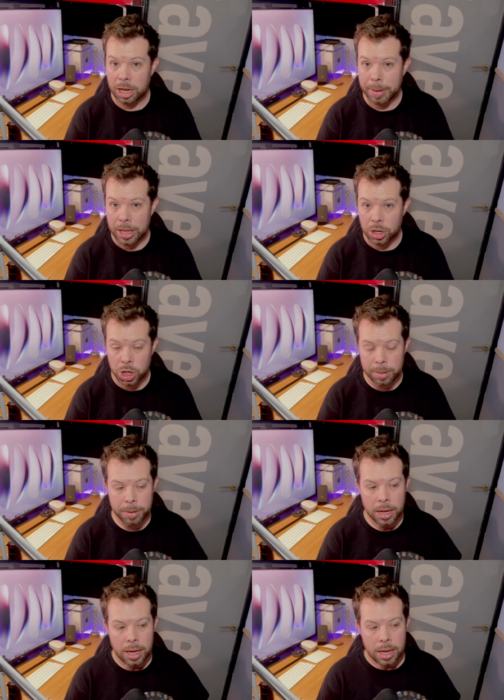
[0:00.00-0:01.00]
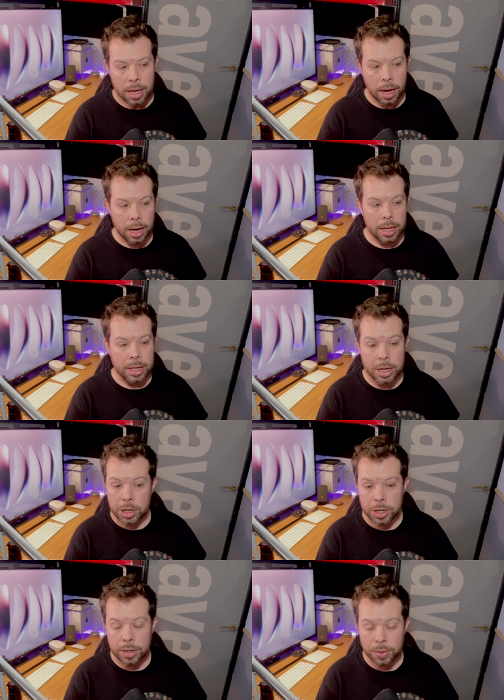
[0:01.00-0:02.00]
about the chip. Uh, the
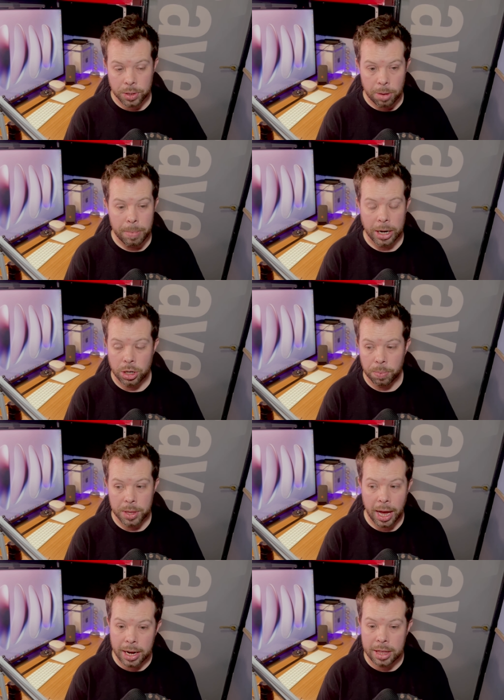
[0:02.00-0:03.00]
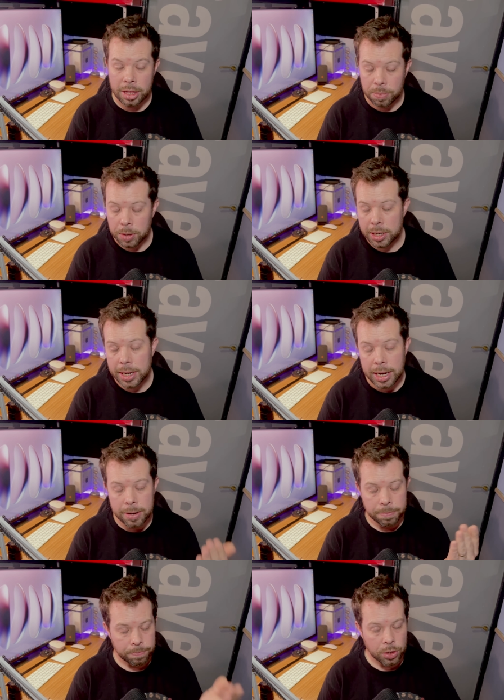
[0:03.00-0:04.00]
internals don't match up with anything that we'd seen.
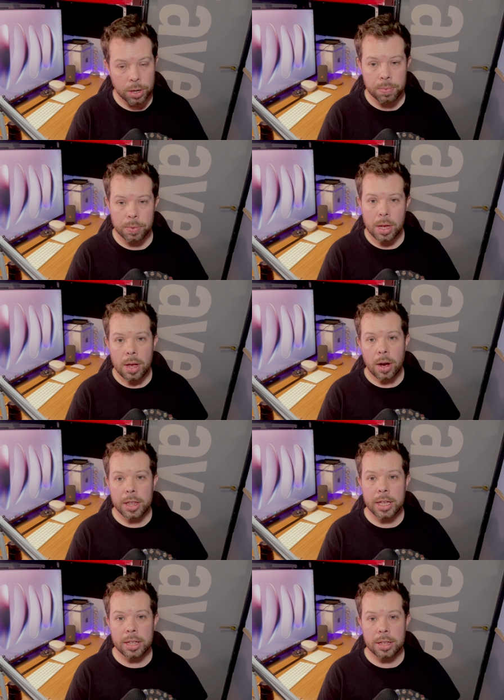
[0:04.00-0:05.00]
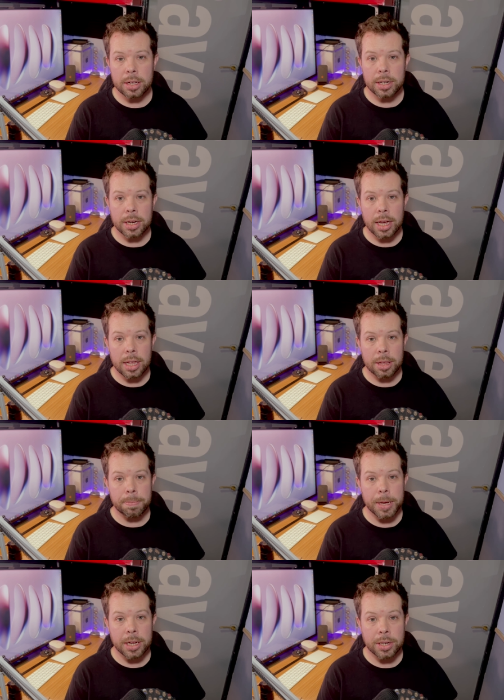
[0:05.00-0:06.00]
So I think that uh, the
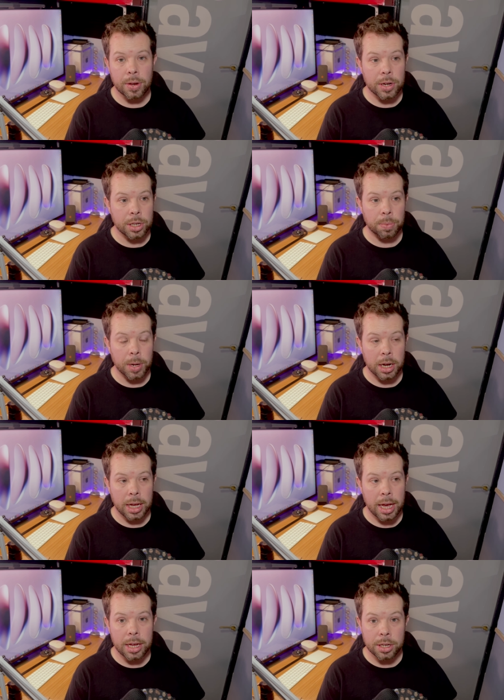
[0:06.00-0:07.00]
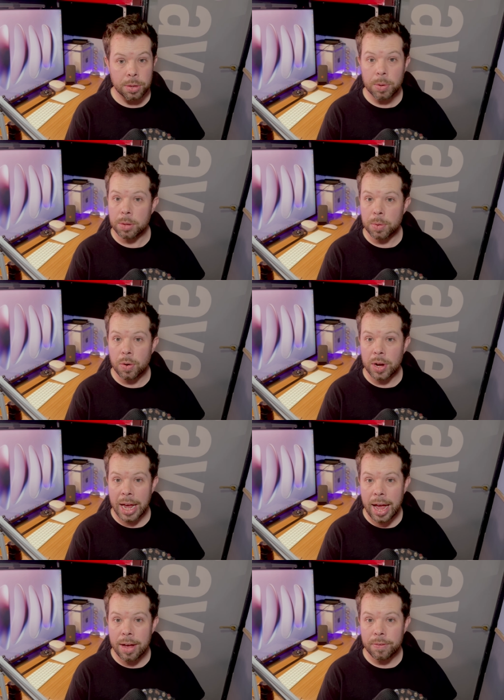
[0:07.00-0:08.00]
biggest size that we're going to get is the one that we already
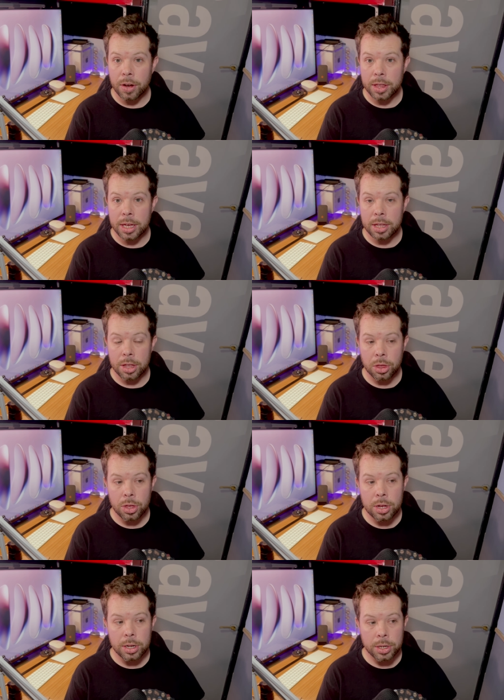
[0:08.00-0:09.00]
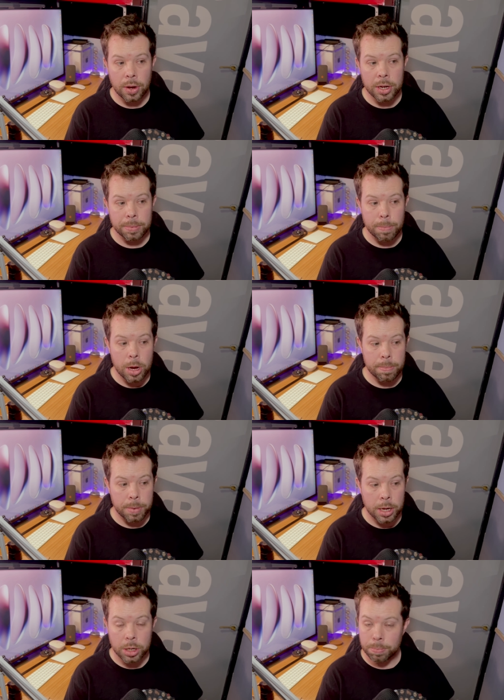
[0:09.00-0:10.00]
have. I think the third size might
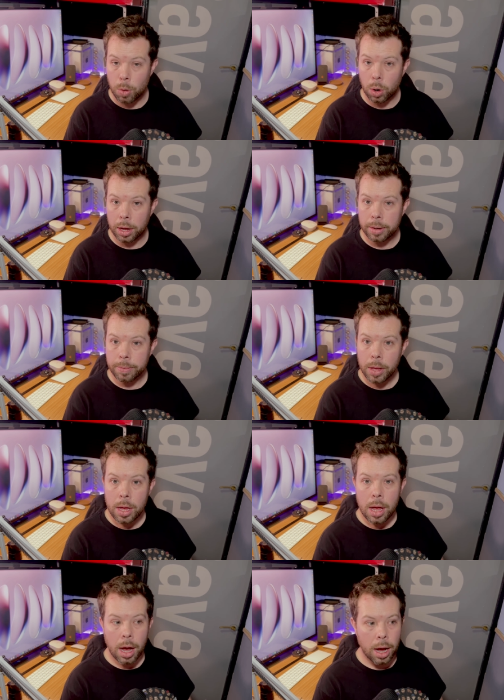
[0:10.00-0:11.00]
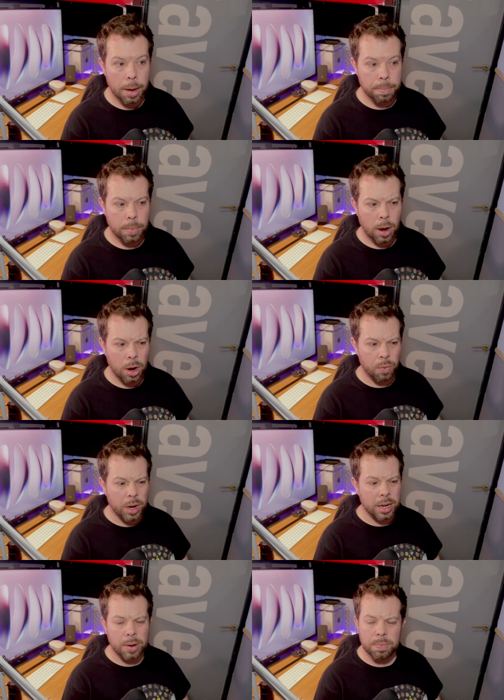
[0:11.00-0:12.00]
be smaller. Um, I
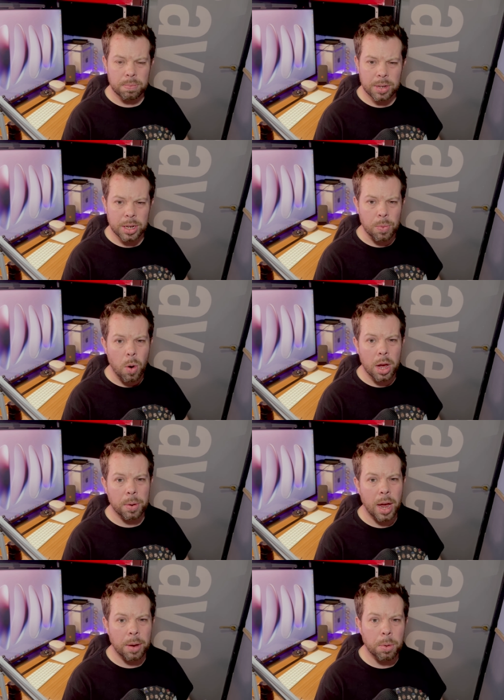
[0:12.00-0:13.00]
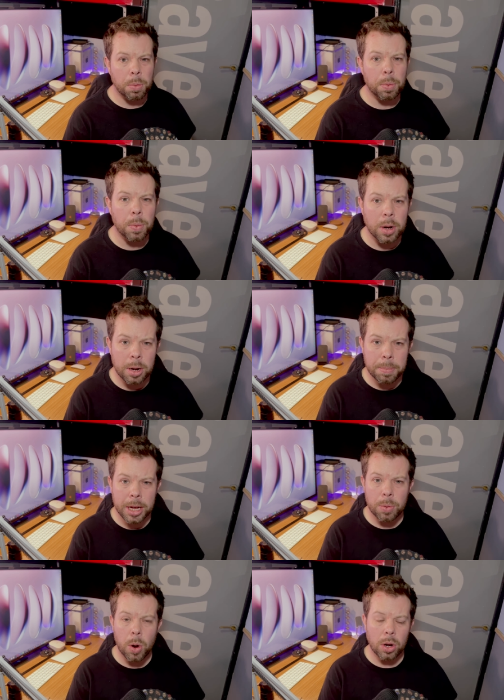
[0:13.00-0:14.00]
really don't see why anyone would want a
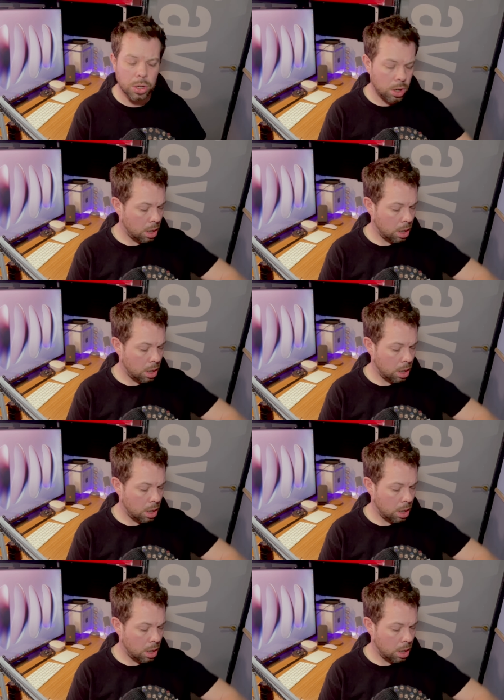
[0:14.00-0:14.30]
bigger watch.